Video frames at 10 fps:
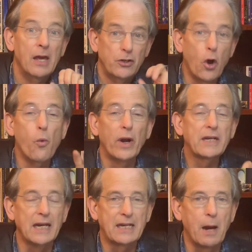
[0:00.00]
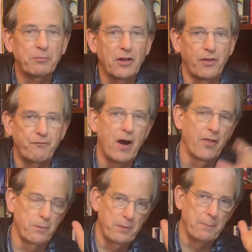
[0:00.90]
no one can come to the
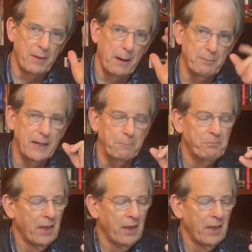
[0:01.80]
Father but by me.